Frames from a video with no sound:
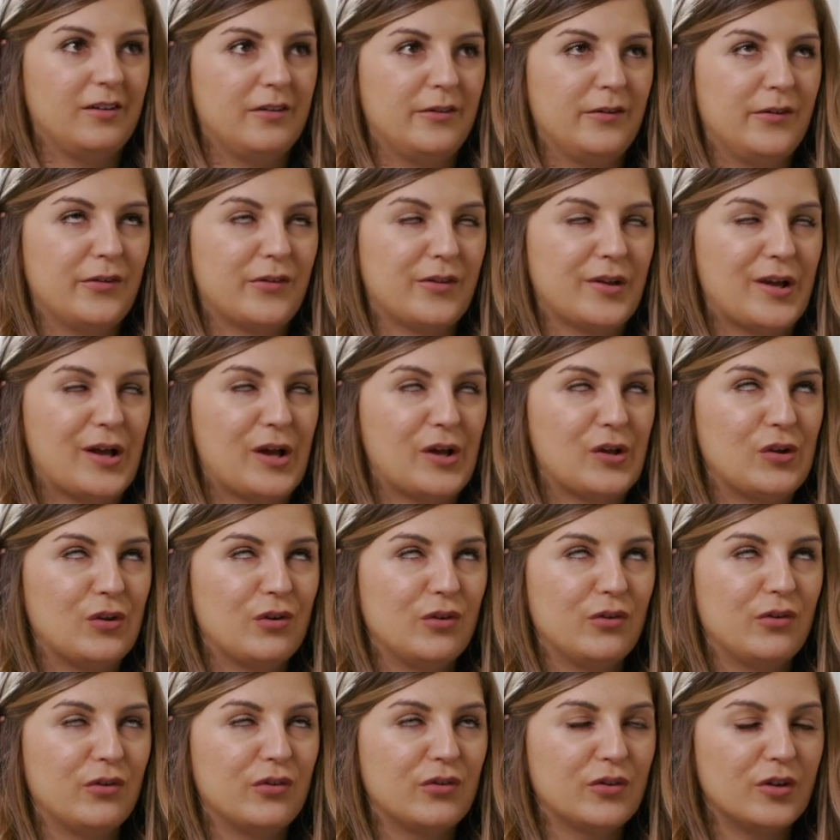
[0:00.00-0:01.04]
is
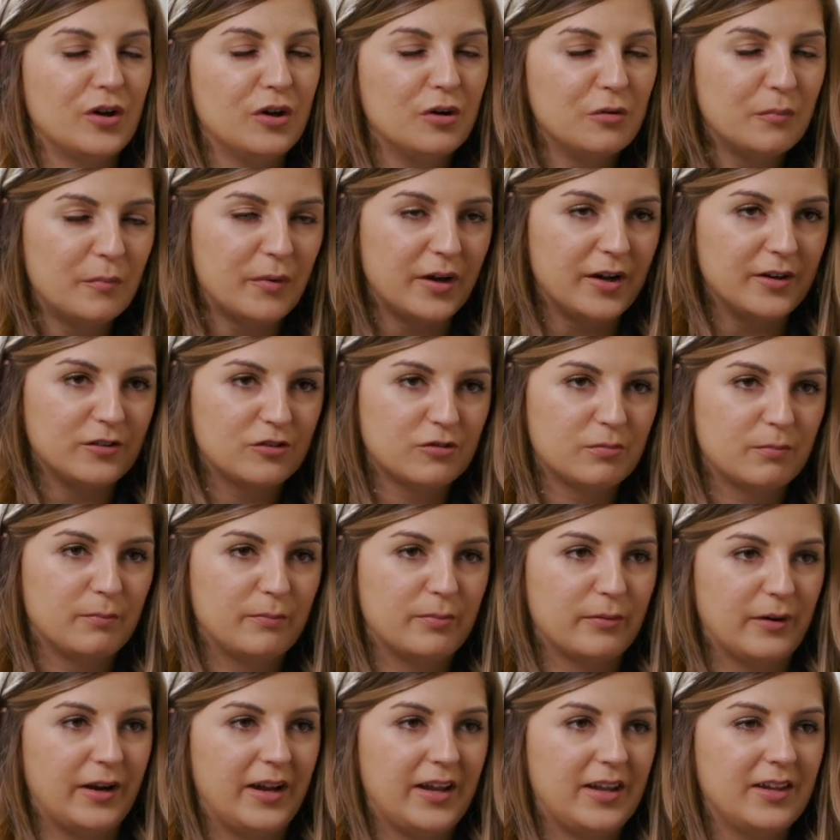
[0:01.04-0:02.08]
so much
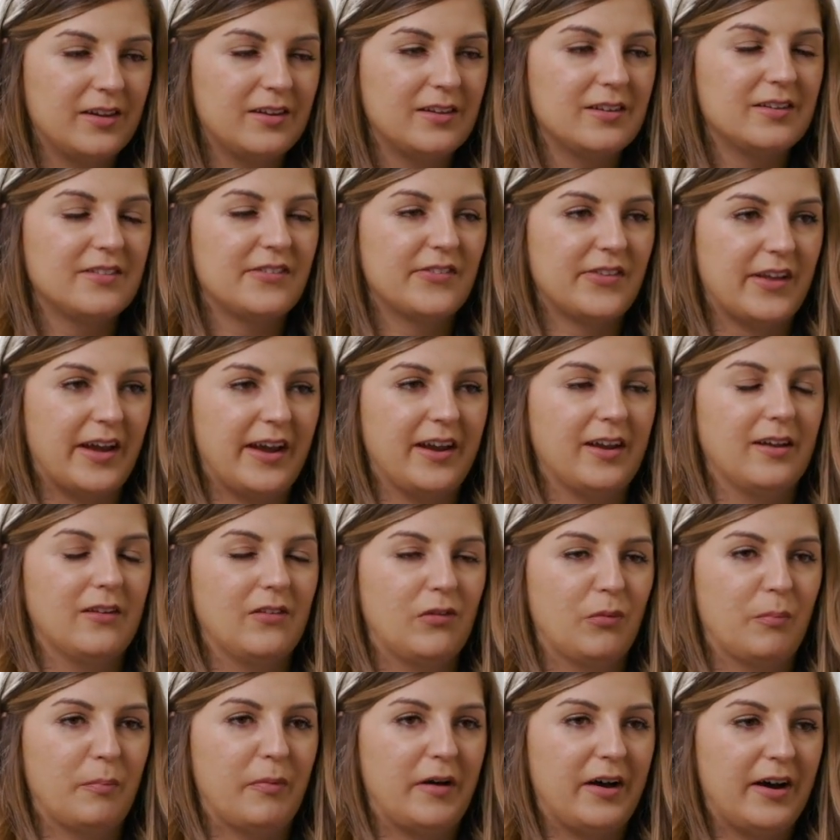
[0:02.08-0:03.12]
brain
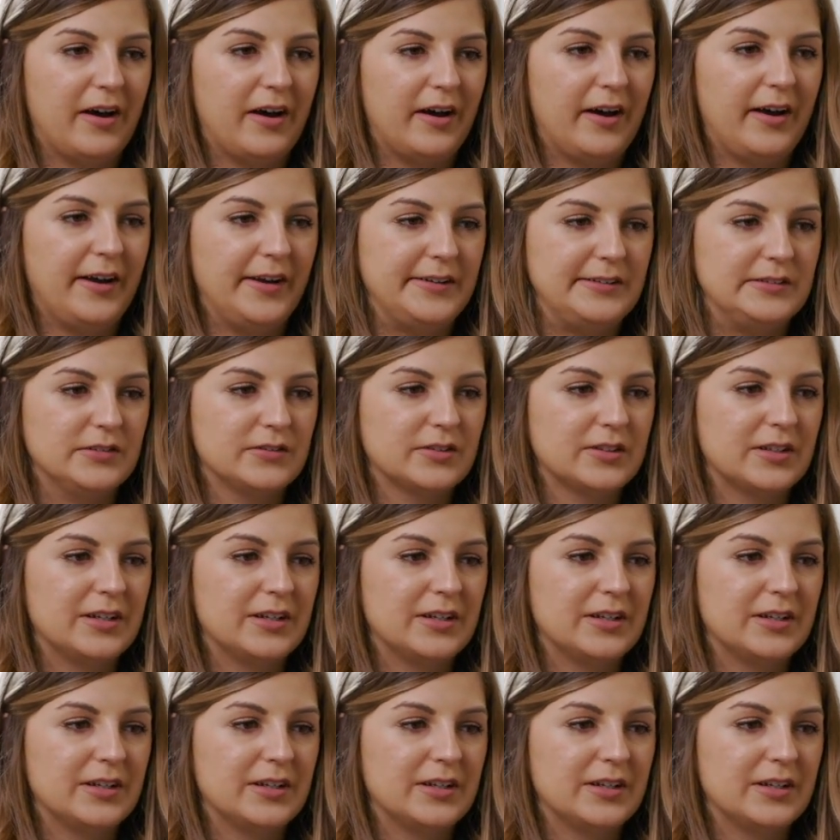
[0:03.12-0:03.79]
science behind